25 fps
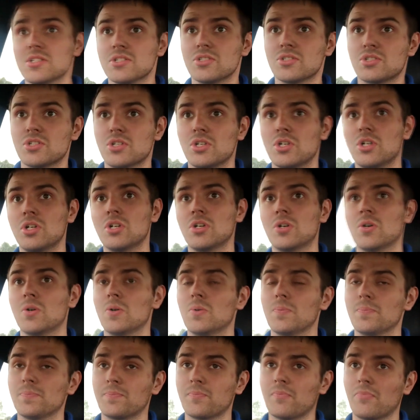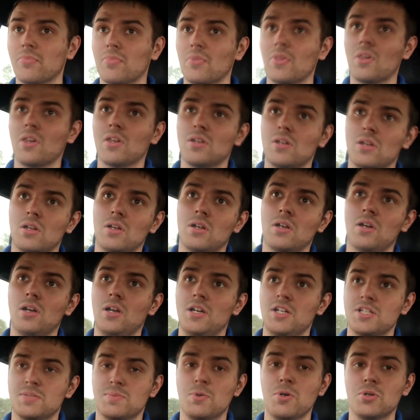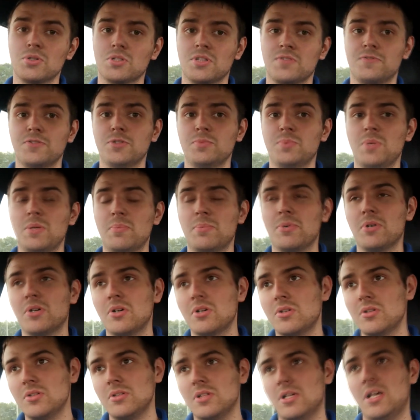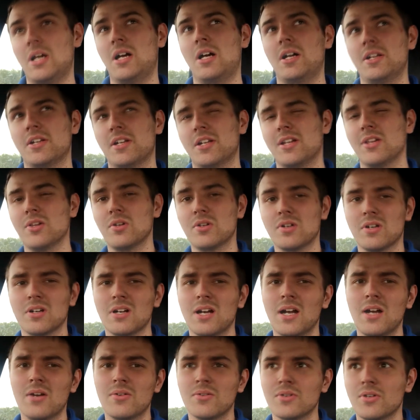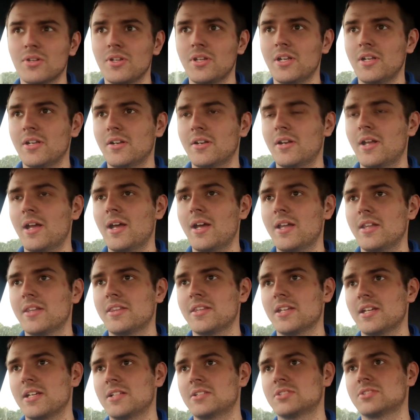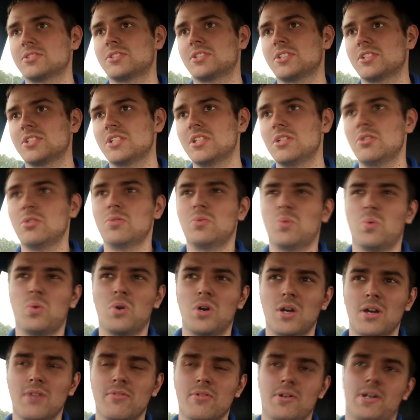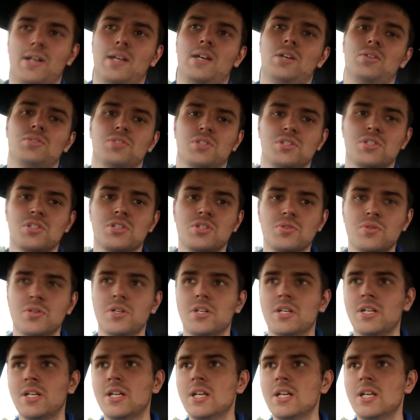So I spoke to a few people and had a look around on the internet and things to see what everyone else is doing,